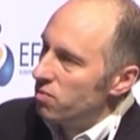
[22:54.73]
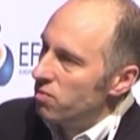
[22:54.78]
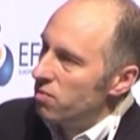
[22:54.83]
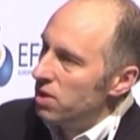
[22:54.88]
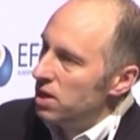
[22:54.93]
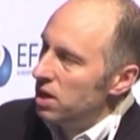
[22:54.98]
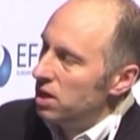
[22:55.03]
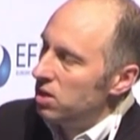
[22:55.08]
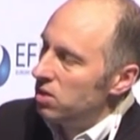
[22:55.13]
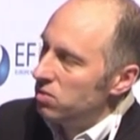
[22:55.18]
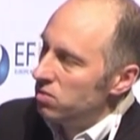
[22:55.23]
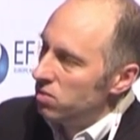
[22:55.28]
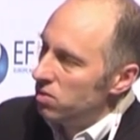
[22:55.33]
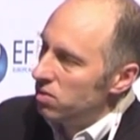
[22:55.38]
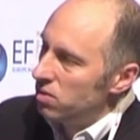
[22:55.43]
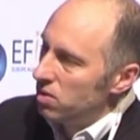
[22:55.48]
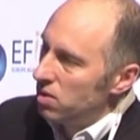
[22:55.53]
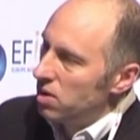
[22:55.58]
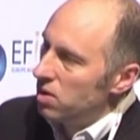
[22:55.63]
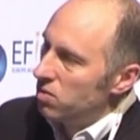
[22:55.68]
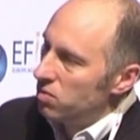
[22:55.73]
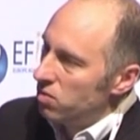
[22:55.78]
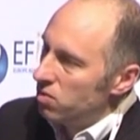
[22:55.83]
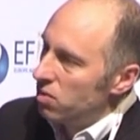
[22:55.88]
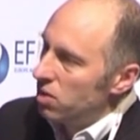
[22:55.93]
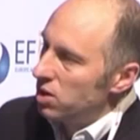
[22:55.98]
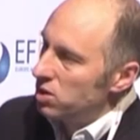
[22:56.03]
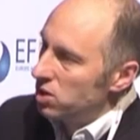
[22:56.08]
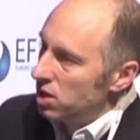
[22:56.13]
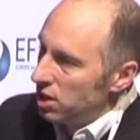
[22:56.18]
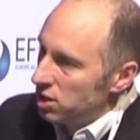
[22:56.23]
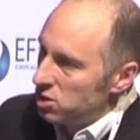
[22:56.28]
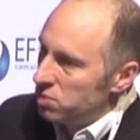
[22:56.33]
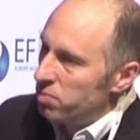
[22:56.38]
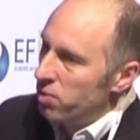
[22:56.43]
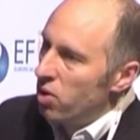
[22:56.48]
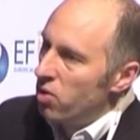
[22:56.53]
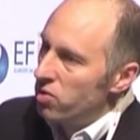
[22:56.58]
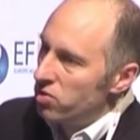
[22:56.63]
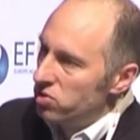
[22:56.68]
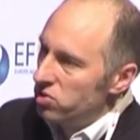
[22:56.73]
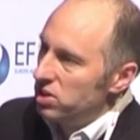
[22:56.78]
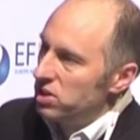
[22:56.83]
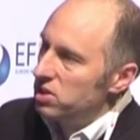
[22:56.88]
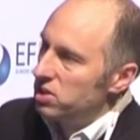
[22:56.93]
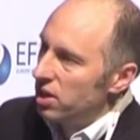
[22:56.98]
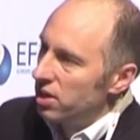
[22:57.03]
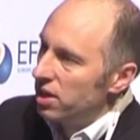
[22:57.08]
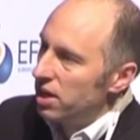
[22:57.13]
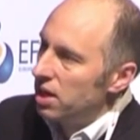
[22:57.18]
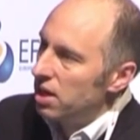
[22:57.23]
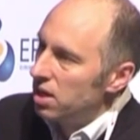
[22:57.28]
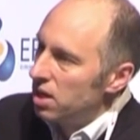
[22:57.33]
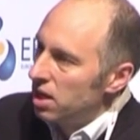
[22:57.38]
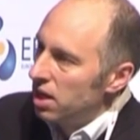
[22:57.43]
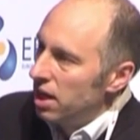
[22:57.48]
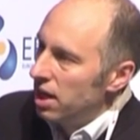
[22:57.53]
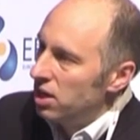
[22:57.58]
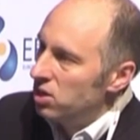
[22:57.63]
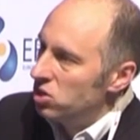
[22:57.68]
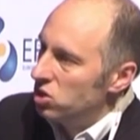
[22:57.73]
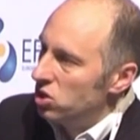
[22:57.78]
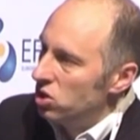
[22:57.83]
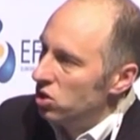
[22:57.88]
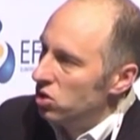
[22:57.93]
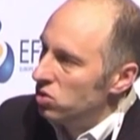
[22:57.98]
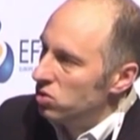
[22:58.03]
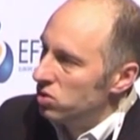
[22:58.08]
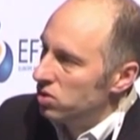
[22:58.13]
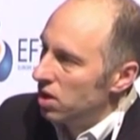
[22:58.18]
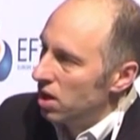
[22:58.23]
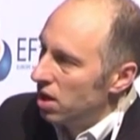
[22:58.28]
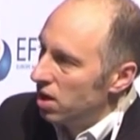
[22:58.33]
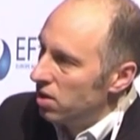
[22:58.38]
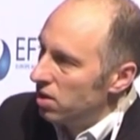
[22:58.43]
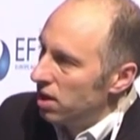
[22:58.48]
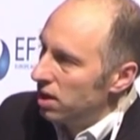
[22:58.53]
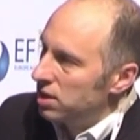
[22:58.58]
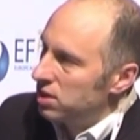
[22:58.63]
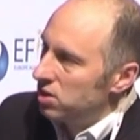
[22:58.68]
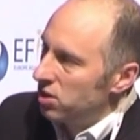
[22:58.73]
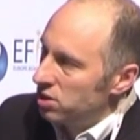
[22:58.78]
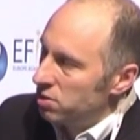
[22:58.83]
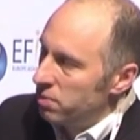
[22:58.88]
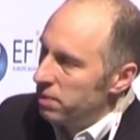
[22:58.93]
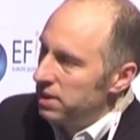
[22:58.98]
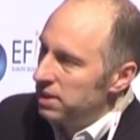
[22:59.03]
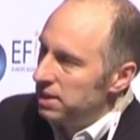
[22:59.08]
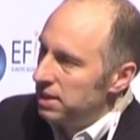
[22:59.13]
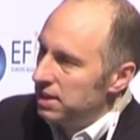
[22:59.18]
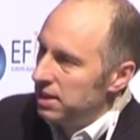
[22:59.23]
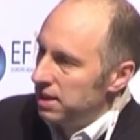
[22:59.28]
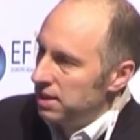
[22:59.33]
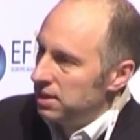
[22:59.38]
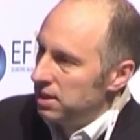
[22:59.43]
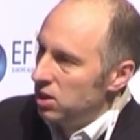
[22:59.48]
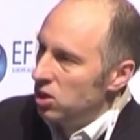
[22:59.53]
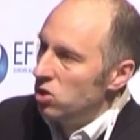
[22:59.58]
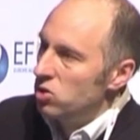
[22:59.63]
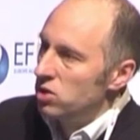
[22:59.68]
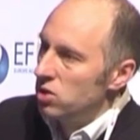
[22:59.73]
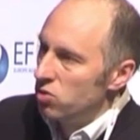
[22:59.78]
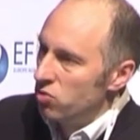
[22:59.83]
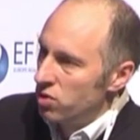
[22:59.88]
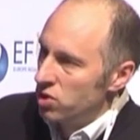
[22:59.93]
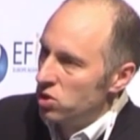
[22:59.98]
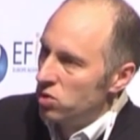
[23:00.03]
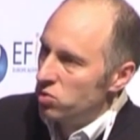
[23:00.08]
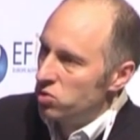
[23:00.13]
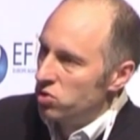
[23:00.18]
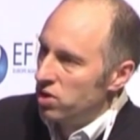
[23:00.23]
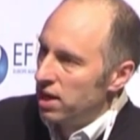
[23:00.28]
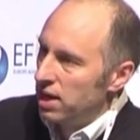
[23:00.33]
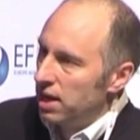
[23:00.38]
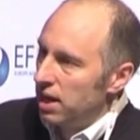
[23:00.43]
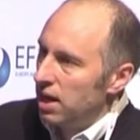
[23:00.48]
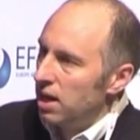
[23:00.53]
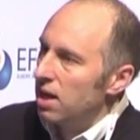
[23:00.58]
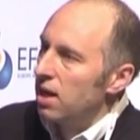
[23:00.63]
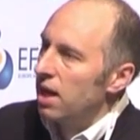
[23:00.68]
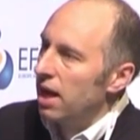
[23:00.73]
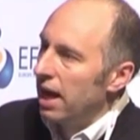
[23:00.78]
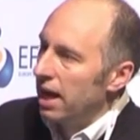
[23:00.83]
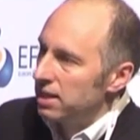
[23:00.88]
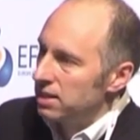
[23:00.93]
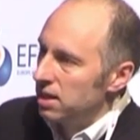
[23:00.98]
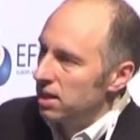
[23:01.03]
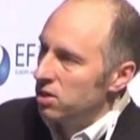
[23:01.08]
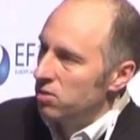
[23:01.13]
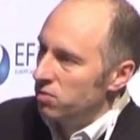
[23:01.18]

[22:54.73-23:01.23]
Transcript: really as an exploratory study is to use excitability testing using threshold tracking as an